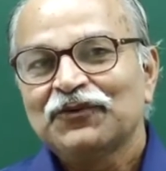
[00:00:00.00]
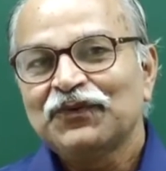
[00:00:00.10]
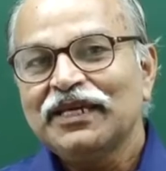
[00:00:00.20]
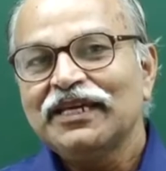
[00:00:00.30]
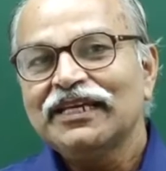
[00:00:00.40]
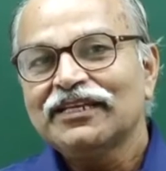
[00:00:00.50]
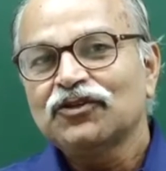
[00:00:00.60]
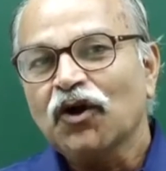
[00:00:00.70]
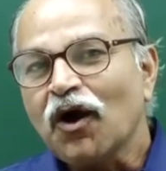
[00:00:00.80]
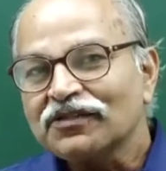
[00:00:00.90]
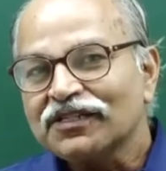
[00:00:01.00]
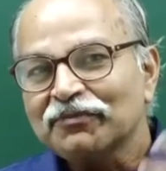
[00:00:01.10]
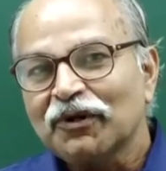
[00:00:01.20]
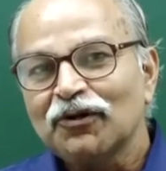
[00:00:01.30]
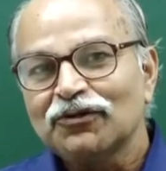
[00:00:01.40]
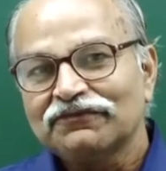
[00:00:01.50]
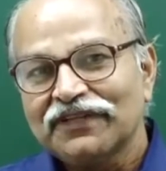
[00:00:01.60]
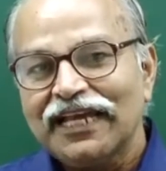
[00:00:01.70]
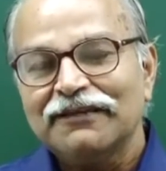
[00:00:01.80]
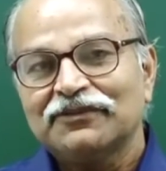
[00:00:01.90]
We talked about
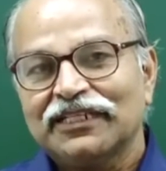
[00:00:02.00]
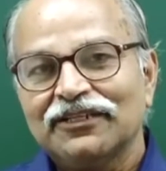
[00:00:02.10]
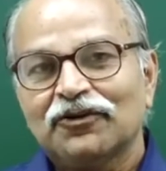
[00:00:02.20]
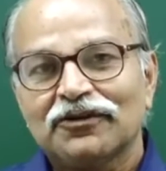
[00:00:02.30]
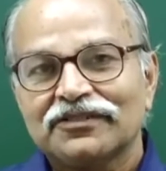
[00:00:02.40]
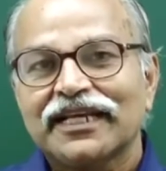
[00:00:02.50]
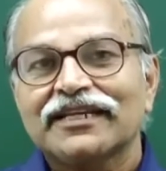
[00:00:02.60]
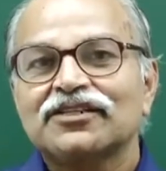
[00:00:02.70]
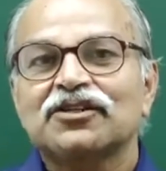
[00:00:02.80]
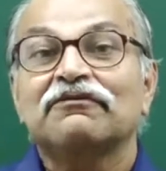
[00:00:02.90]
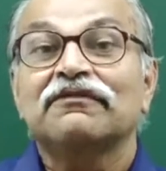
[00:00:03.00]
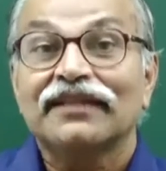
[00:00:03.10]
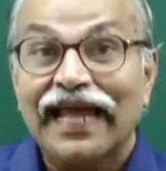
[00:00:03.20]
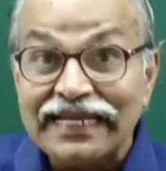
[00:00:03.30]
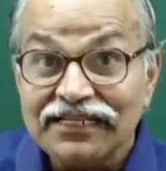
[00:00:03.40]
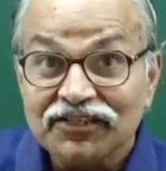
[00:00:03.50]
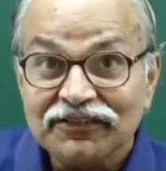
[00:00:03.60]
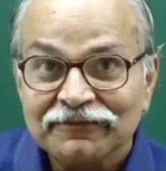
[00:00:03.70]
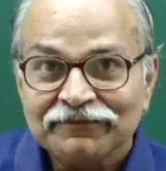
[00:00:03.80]
waves in context of light